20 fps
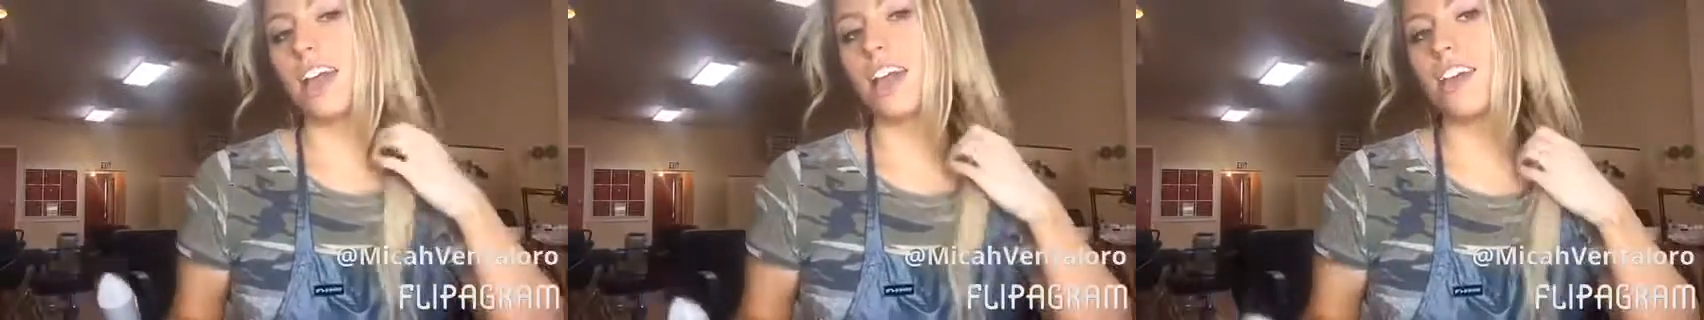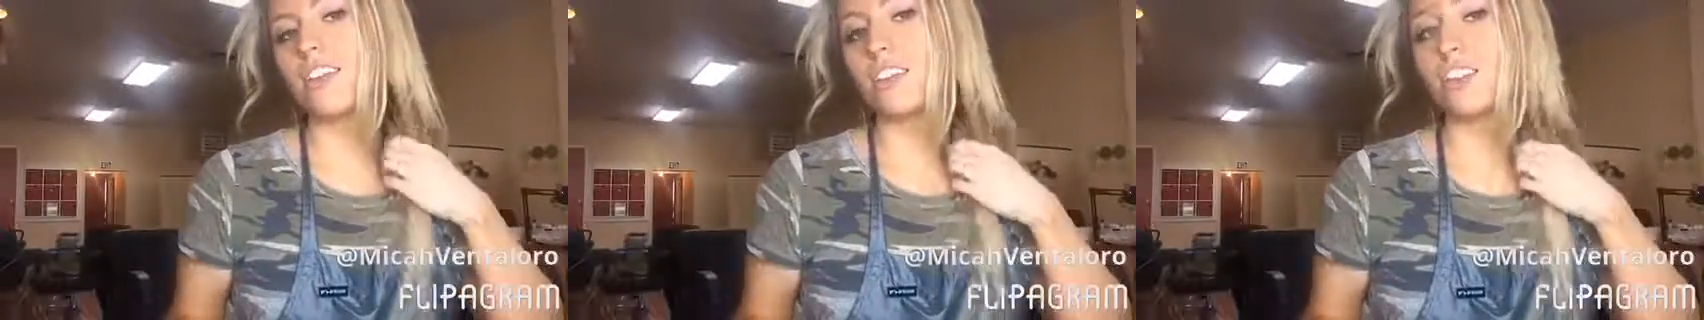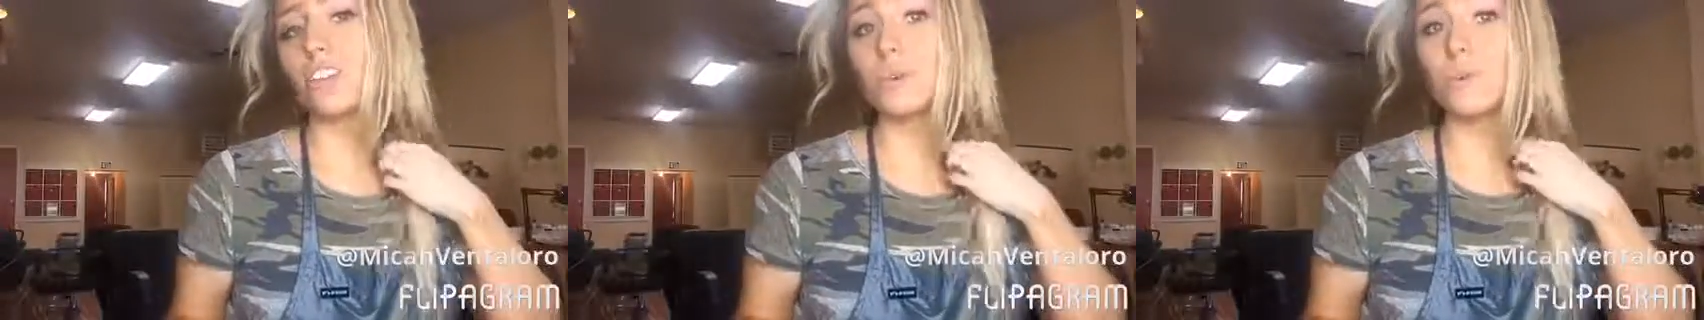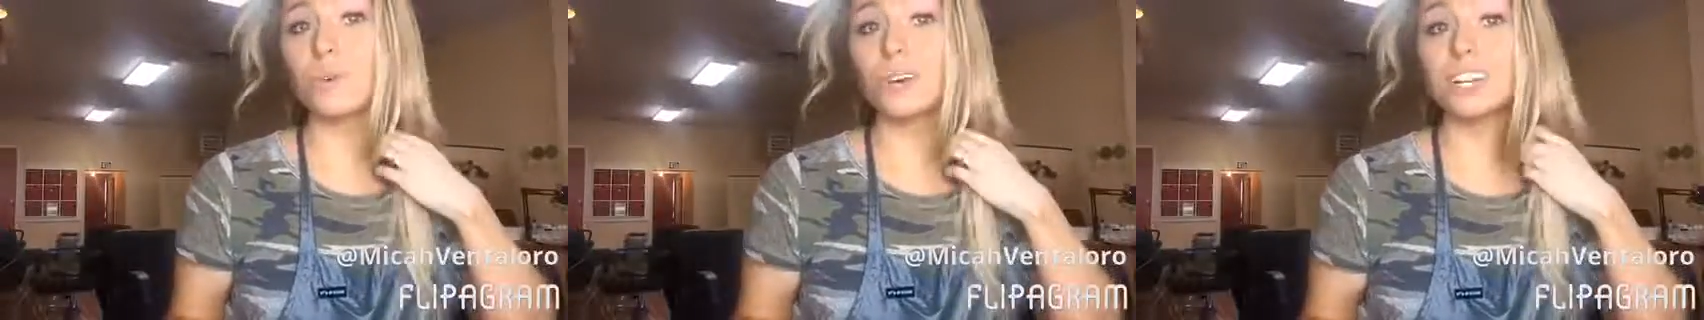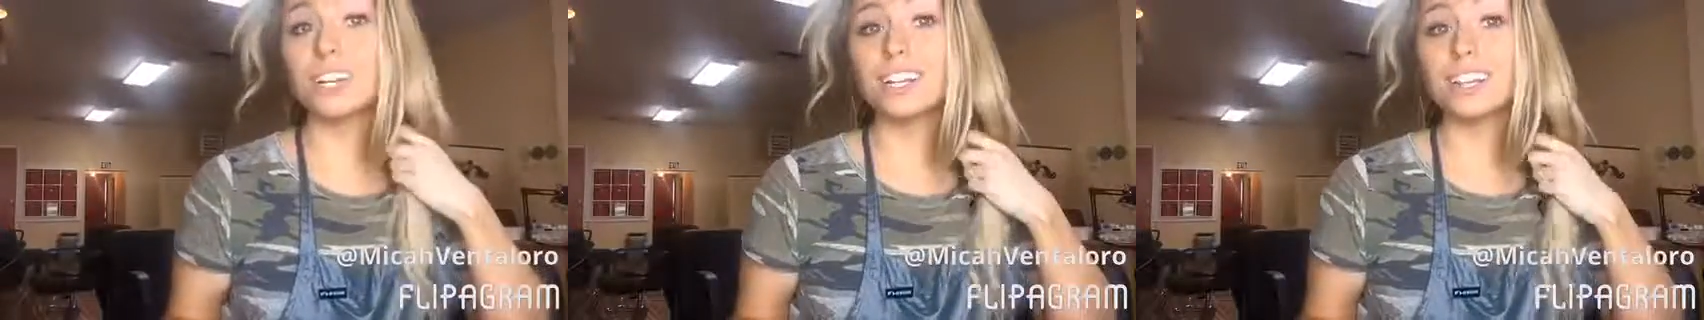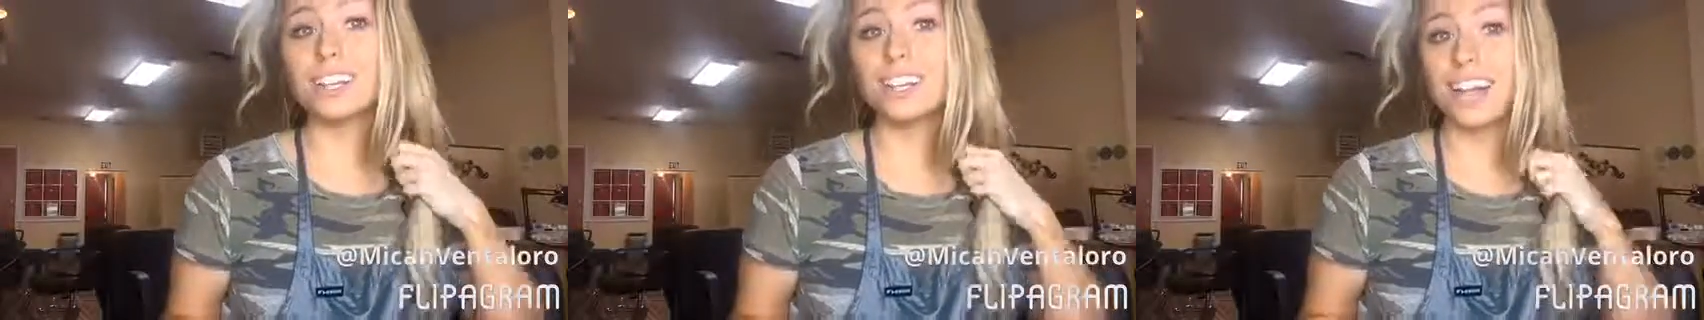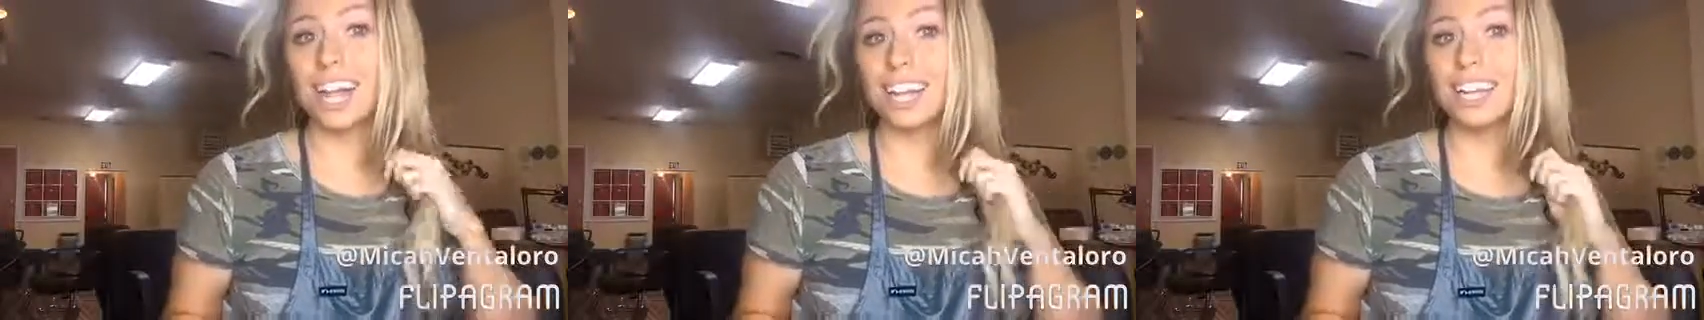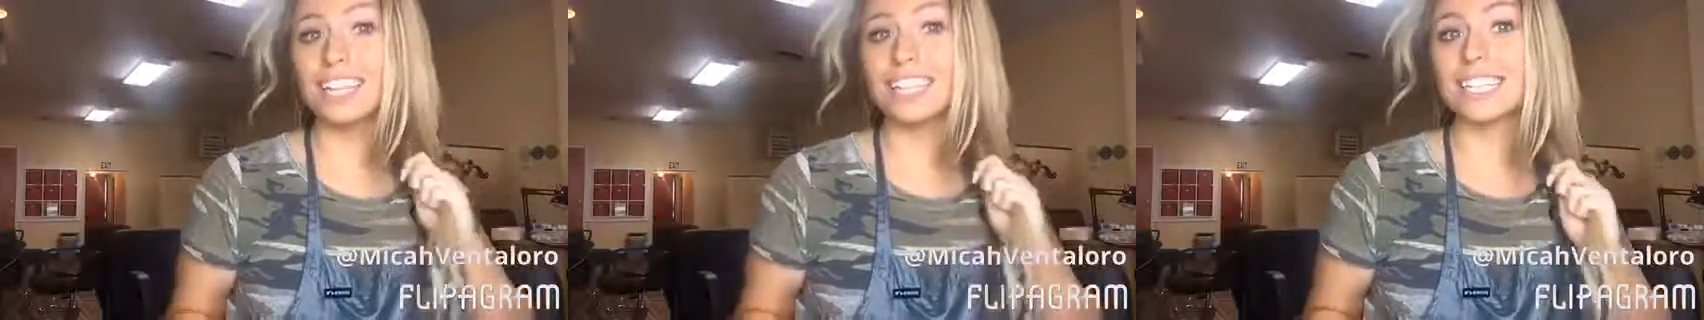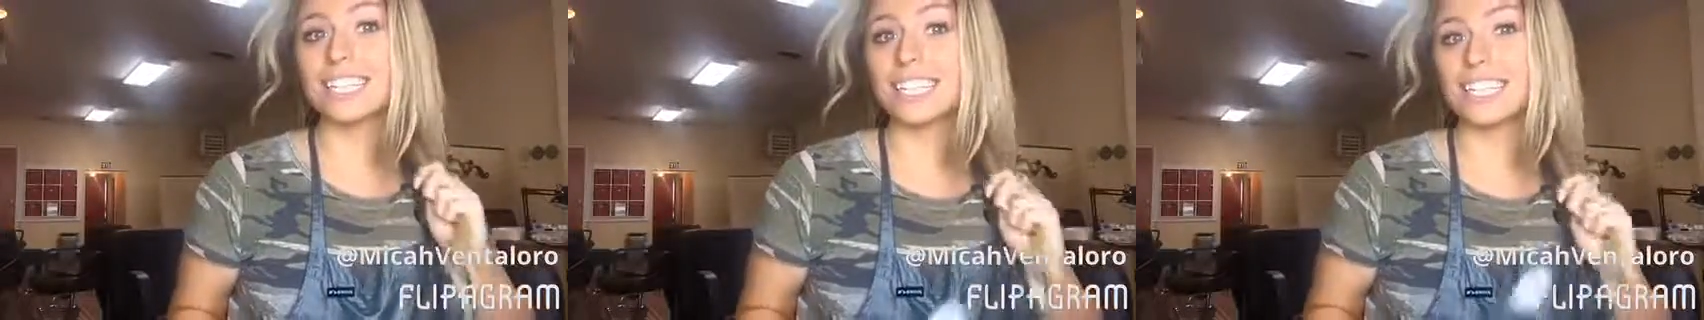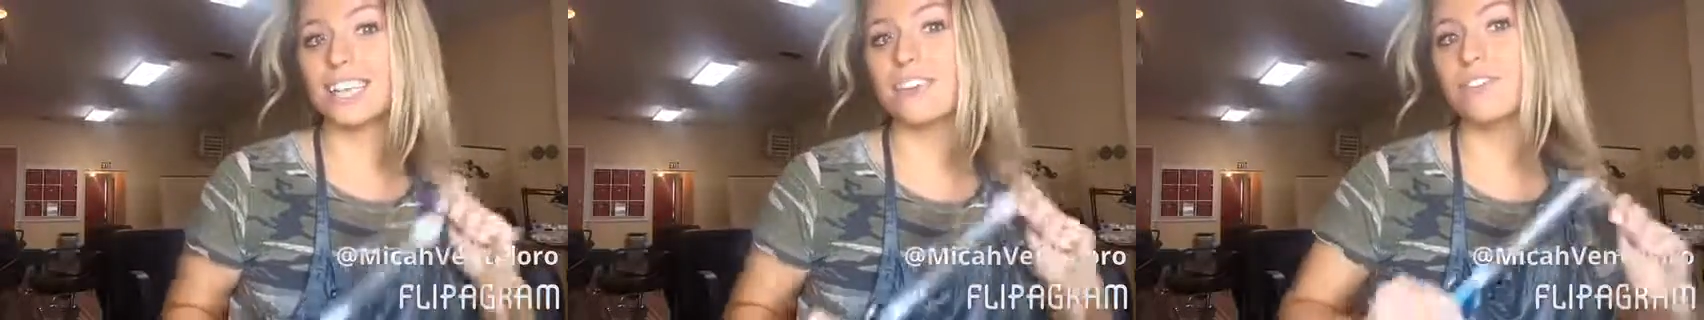And then you wanna let it
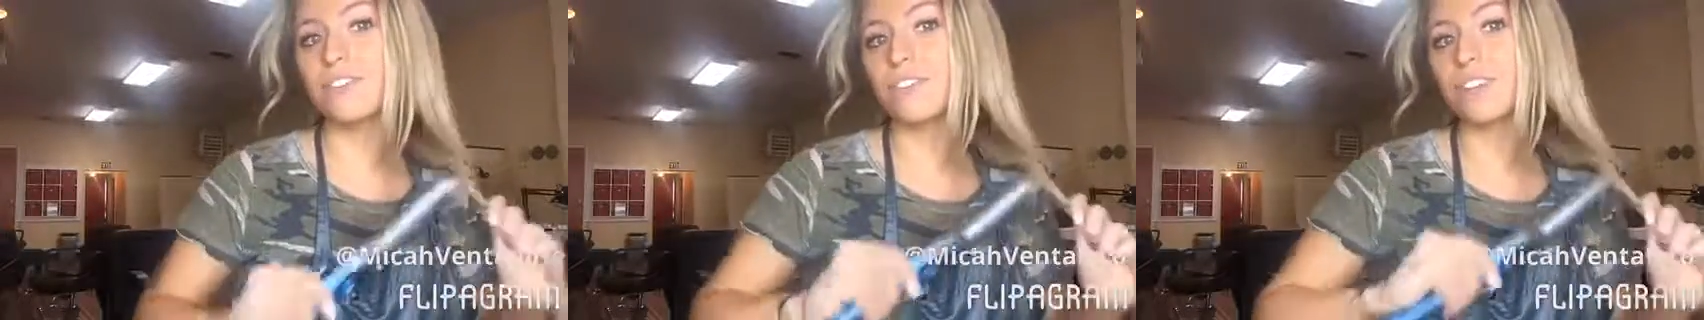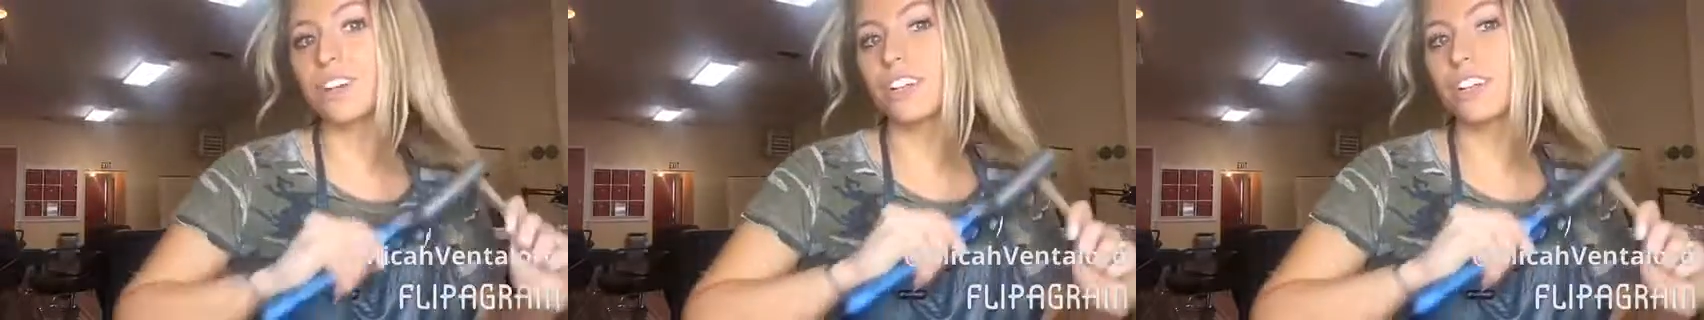sit for